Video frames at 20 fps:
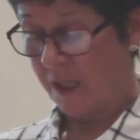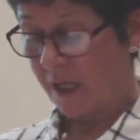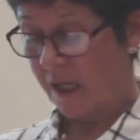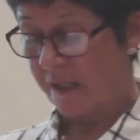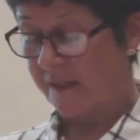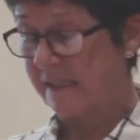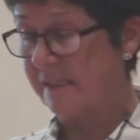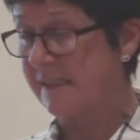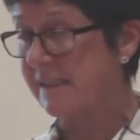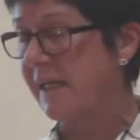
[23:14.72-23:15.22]

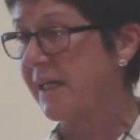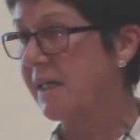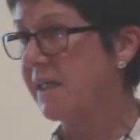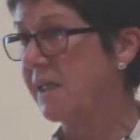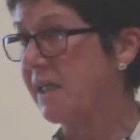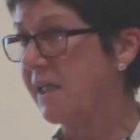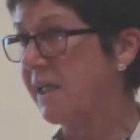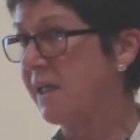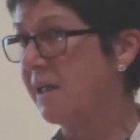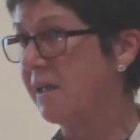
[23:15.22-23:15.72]
And then
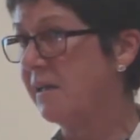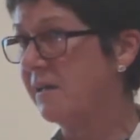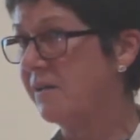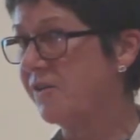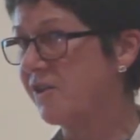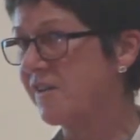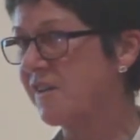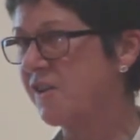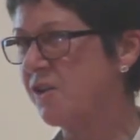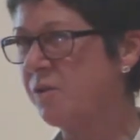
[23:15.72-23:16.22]
secondly,
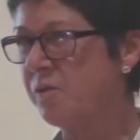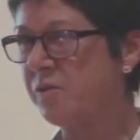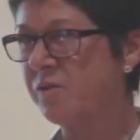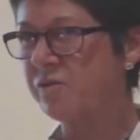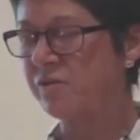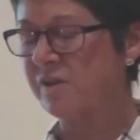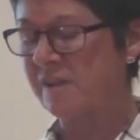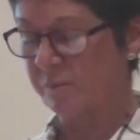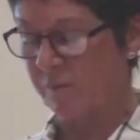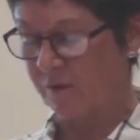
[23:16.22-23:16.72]
just
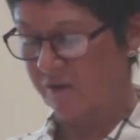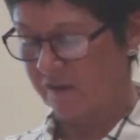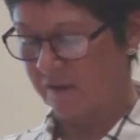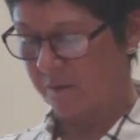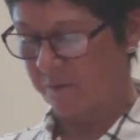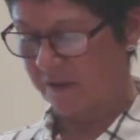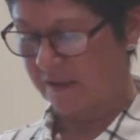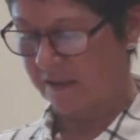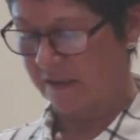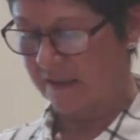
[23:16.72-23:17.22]
whose
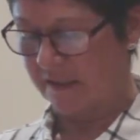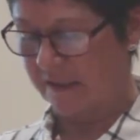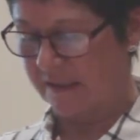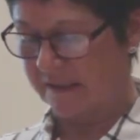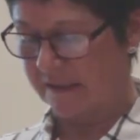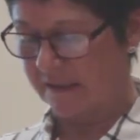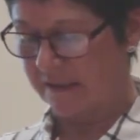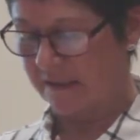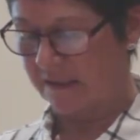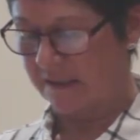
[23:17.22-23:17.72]
responsibility
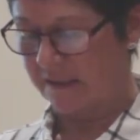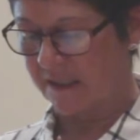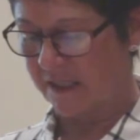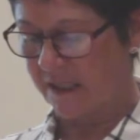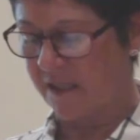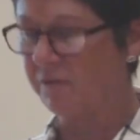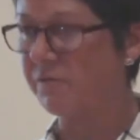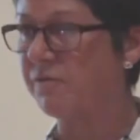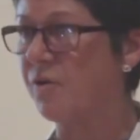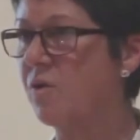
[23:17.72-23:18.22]
is it to
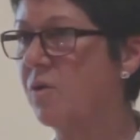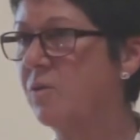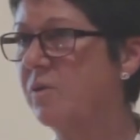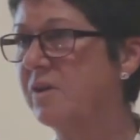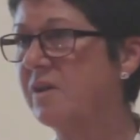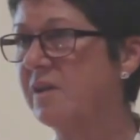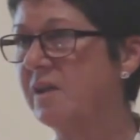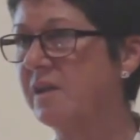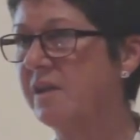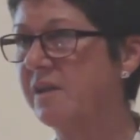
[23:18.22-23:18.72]
take
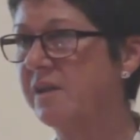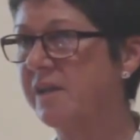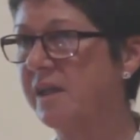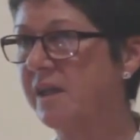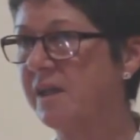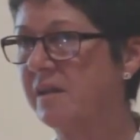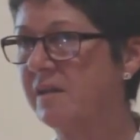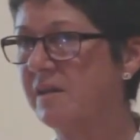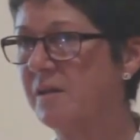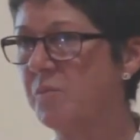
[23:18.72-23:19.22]
forward the
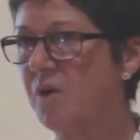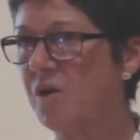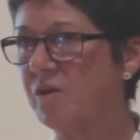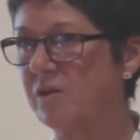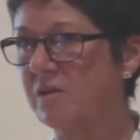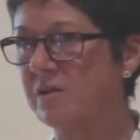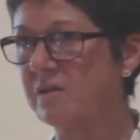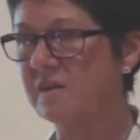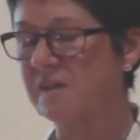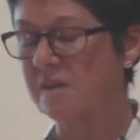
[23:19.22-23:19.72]
learning, the
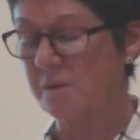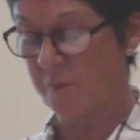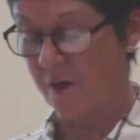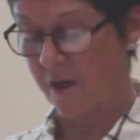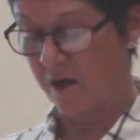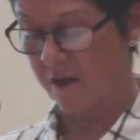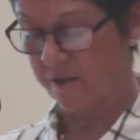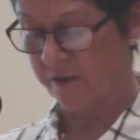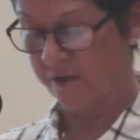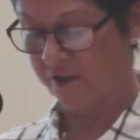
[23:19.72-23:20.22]
models, the
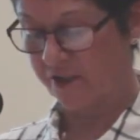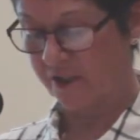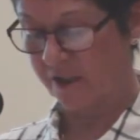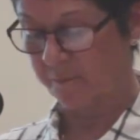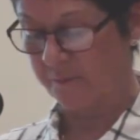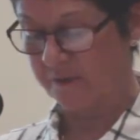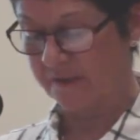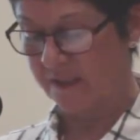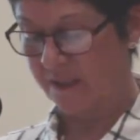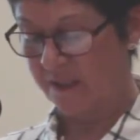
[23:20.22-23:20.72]

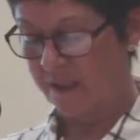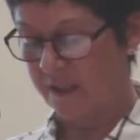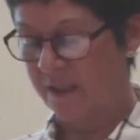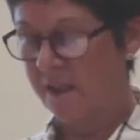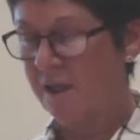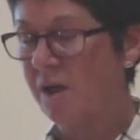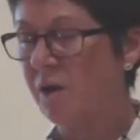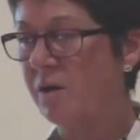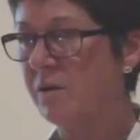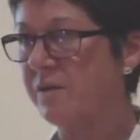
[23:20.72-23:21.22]
partnerships
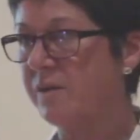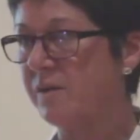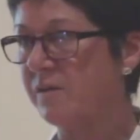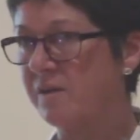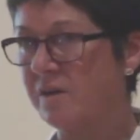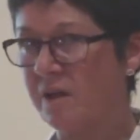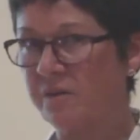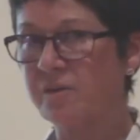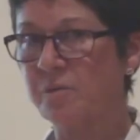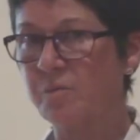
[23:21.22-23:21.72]

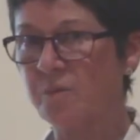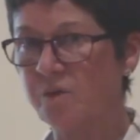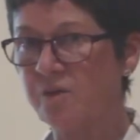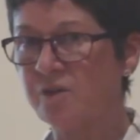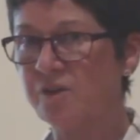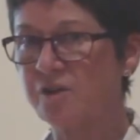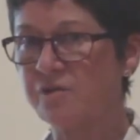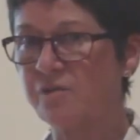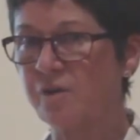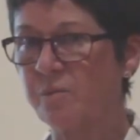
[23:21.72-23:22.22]
that have
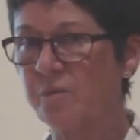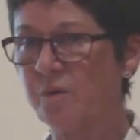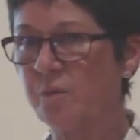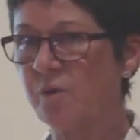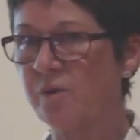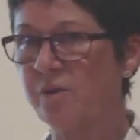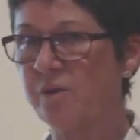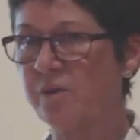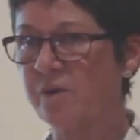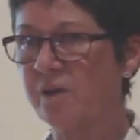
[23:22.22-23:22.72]
emerged from the
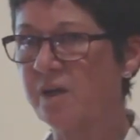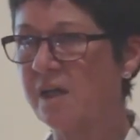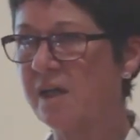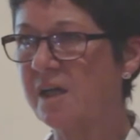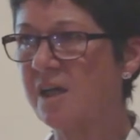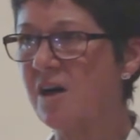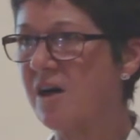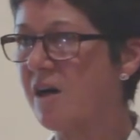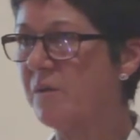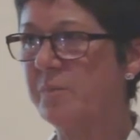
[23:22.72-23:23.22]
work?
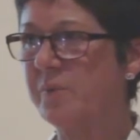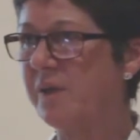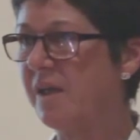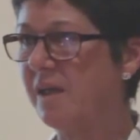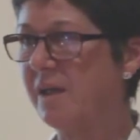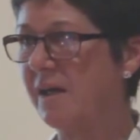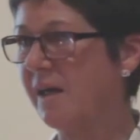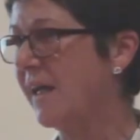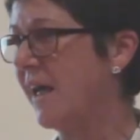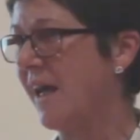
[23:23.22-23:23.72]
It can't
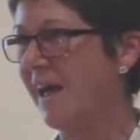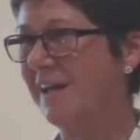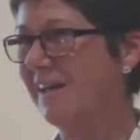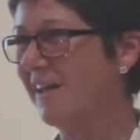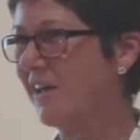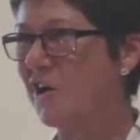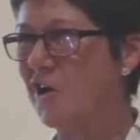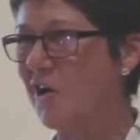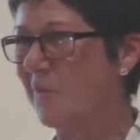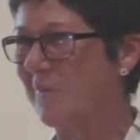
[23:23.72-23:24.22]
be, again,
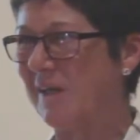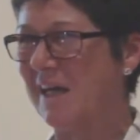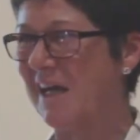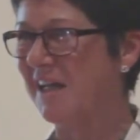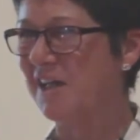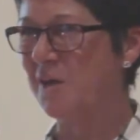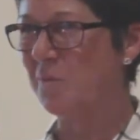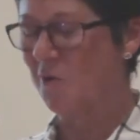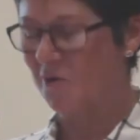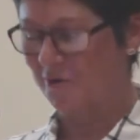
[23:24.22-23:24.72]
it can't be
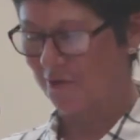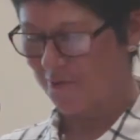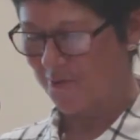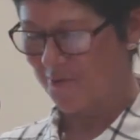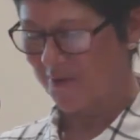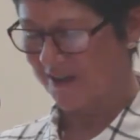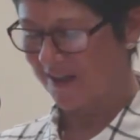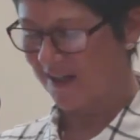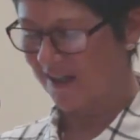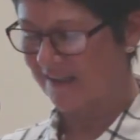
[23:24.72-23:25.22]
any one
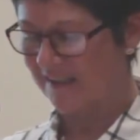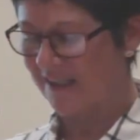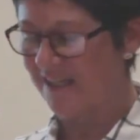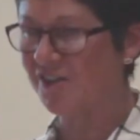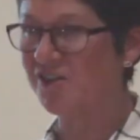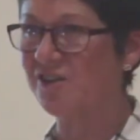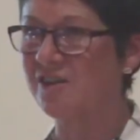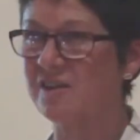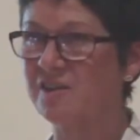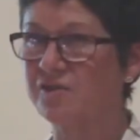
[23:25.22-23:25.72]

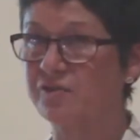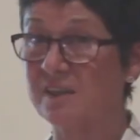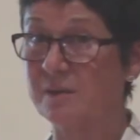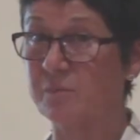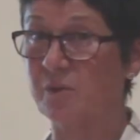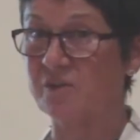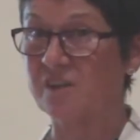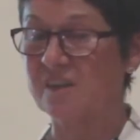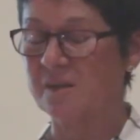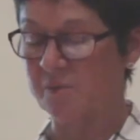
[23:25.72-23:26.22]
organisation's
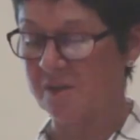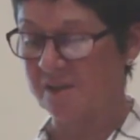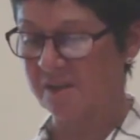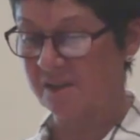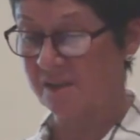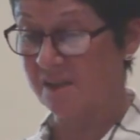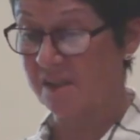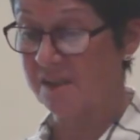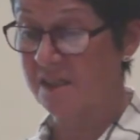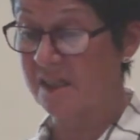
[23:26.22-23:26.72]

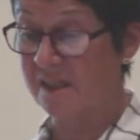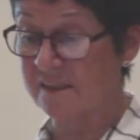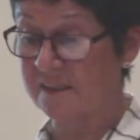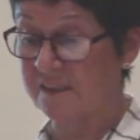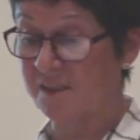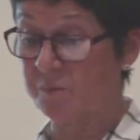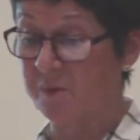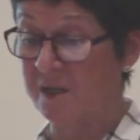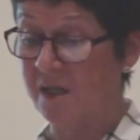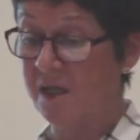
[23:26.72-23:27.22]
responsibility. It
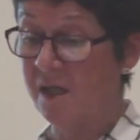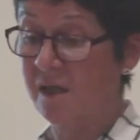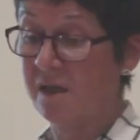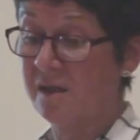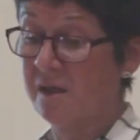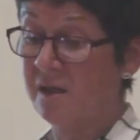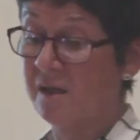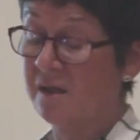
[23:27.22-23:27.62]
has to be